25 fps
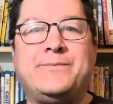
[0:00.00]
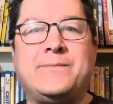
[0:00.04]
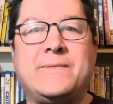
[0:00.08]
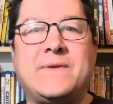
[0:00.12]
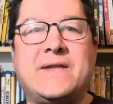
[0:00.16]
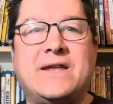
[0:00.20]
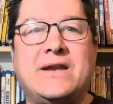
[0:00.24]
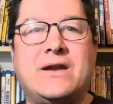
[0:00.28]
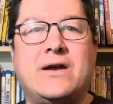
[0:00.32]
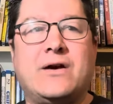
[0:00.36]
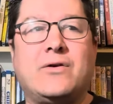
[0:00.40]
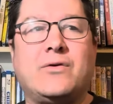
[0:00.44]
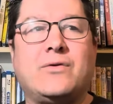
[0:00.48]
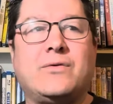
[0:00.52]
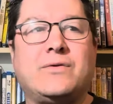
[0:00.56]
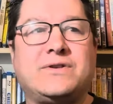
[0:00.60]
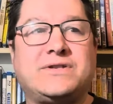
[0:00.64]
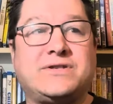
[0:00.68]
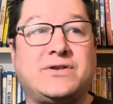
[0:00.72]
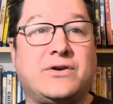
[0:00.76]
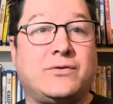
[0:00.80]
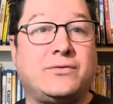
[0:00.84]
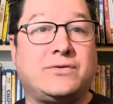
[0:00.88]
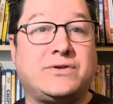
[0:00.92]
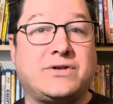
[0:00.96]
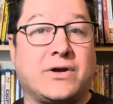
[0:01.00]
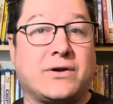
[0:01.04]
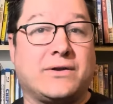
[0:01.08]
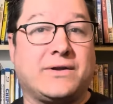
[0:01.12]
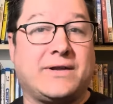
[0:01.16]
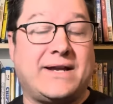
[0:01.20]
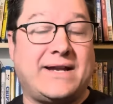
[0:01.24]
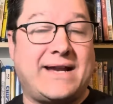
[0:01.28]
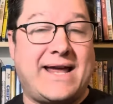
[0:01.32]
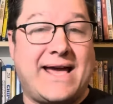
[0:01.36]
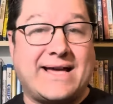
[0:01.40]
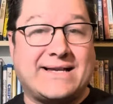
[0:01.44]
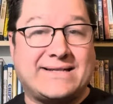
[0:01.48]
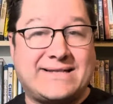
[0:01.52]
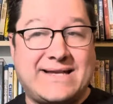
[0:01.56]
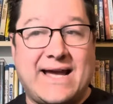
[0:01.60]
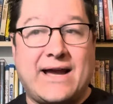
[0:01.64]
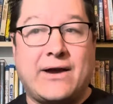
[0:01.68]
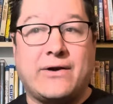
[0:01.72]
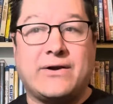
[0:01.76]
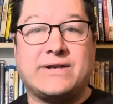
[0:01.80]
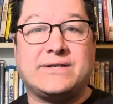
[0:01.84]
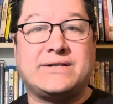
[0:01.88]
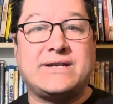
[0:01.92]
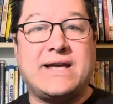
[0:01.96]
You know, so Darlene asks
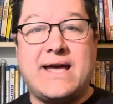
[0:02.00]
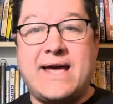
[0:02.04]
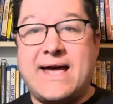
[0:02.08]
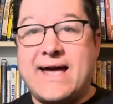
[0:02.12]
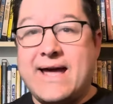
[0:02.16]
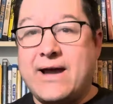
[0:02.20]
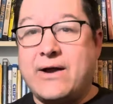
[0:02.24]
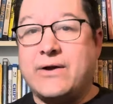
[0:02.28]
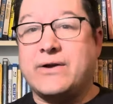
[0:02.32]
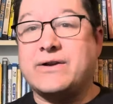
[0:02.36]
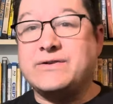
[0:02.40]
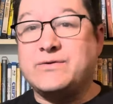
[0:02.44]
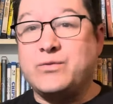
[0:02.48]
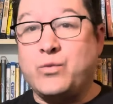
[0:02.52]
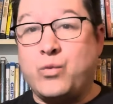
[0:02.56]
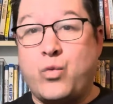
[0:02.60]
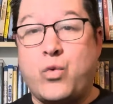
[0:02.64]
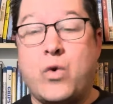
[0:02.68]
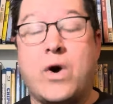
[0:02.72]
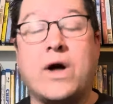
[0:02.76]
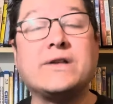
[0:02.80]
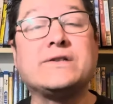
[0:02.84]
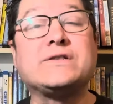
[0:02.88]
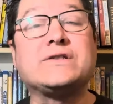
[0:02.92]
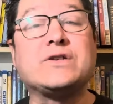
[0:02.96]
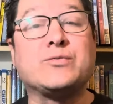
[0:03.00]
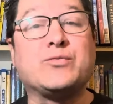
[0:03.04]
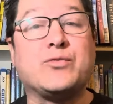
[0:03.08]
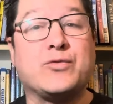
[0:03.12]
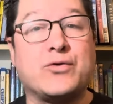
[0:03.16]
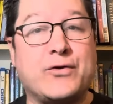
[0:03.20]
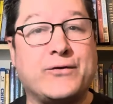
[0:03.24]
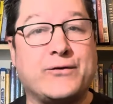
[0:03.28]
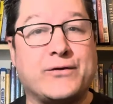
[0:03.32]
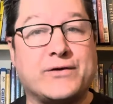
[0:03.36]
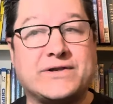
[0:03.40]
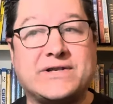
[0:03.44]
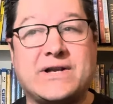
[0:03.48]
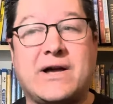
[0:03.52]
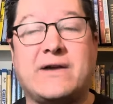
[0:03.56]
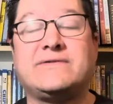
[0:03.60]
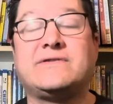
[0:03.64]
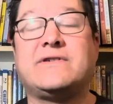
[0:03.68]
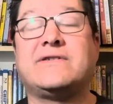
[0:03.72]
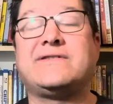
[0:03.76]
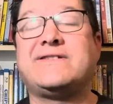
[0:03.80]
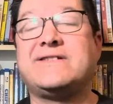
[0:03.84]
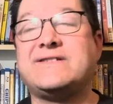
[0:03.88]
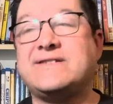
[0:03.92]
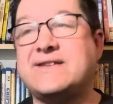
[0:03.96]
Harris. Harris wants to prove herself,
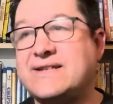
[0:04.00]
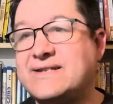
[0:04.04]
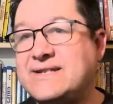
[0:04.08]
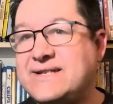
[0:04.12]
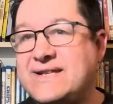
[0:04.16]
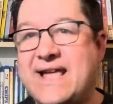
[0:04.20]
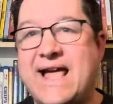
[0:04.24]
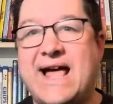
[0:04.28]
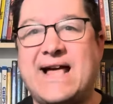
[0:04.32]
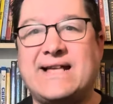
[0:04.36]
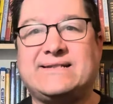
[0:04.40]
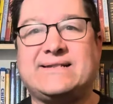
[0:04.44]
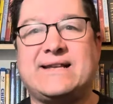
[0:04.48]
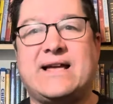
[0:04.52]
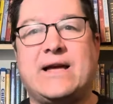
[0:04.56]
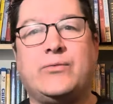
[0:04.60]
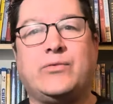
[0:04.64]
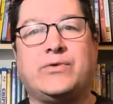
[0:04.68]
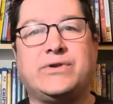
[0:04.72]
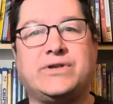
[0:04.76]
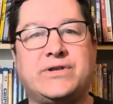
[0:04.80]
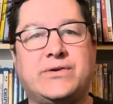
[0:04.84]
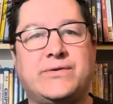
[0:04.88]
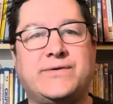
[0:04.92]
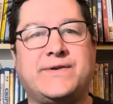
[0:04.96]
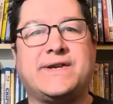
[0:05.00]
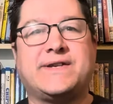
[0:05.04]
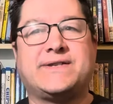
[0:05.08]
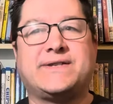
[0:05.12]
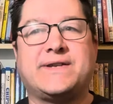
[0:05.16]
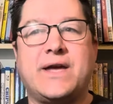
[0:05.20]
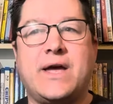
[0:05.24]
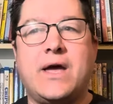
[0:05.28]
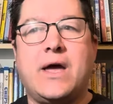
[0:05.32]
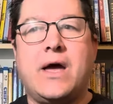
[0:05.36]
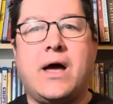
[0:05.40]
so she says, yes, I will do this.